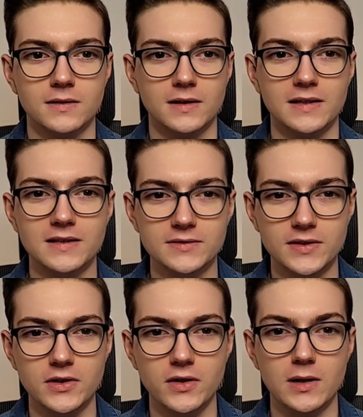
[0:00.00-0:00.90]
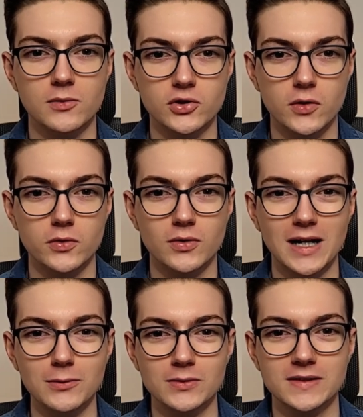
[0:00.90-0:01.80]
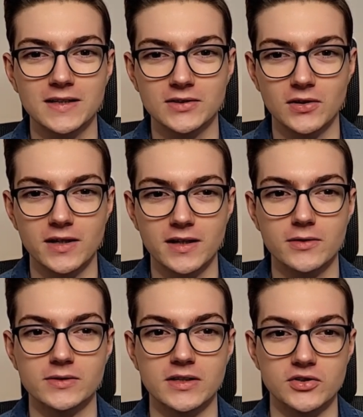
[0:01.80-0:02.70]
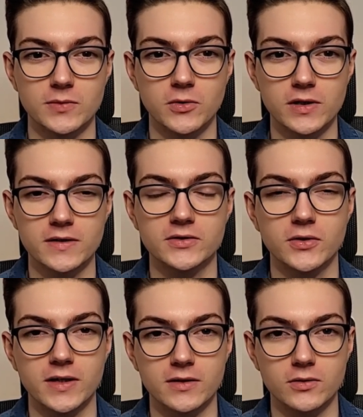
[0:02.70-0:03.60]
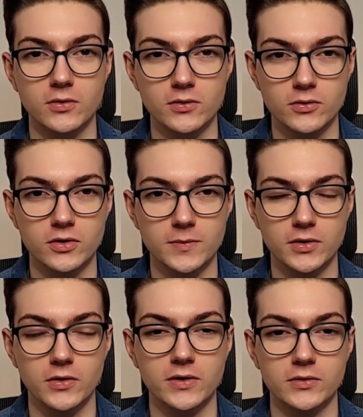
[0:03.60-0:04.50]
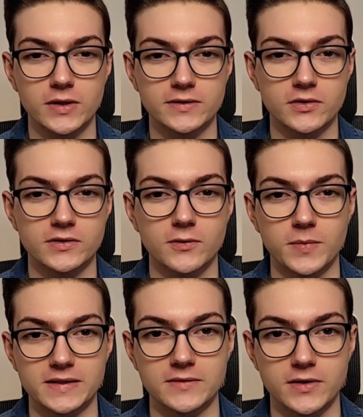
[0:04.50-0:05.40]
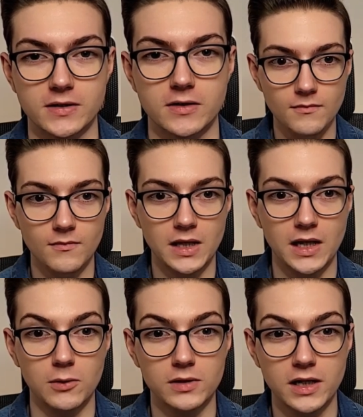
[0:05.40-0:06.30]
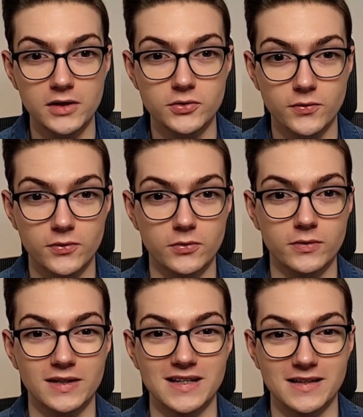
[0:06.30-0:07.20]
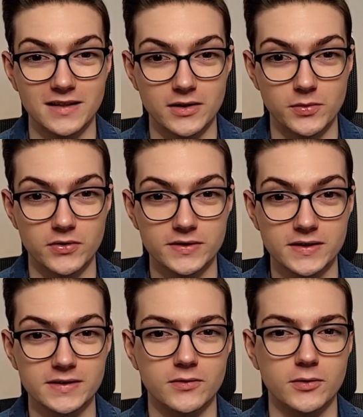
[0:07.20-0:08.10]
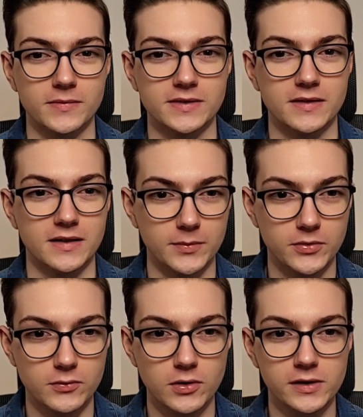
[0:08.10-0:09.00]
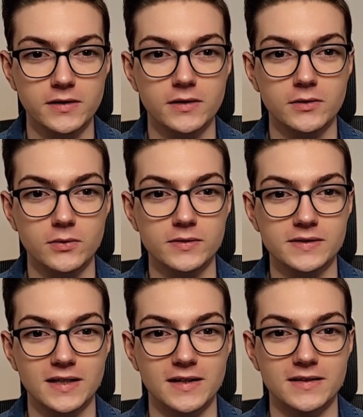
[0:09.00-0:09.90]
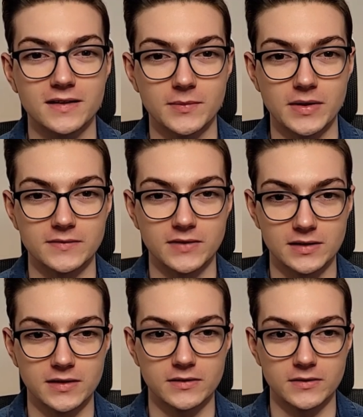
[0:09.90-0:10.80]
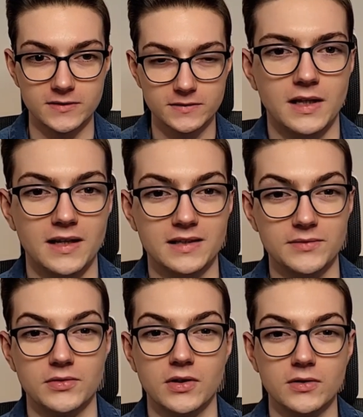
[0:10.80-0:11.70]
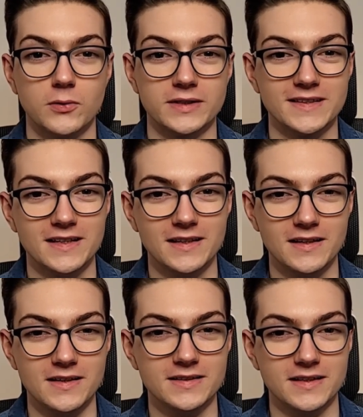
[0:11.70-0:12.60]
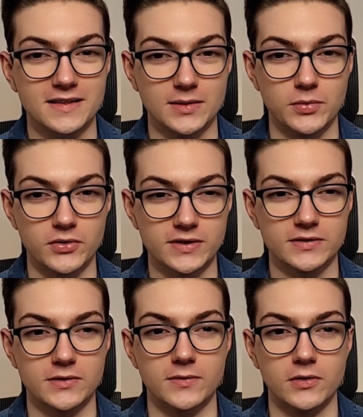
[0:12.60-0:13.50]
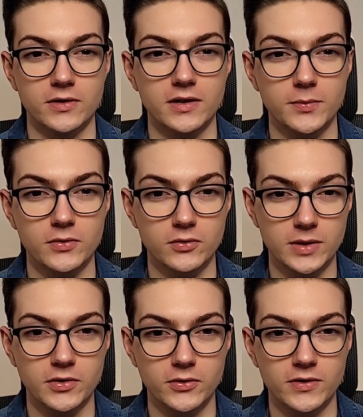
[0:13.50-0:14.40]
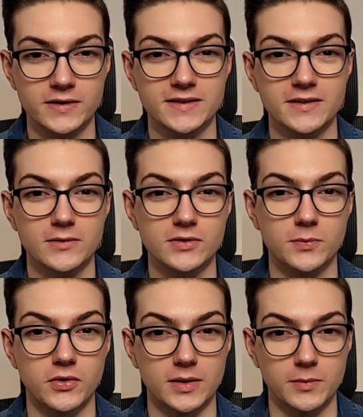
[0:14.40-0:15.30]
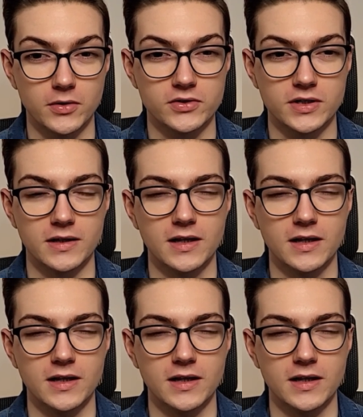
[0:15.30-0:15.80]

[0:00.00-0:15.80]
In this video, I will show you how to stake Solana using Gem Wallet so you can turn your crypto into a source of passive income. I will guide you through the entire process from setting up your wallet to selecting the best validators. And if you don't know what staking is, it's a process of locking up your cryptocurrency to support a blockchain.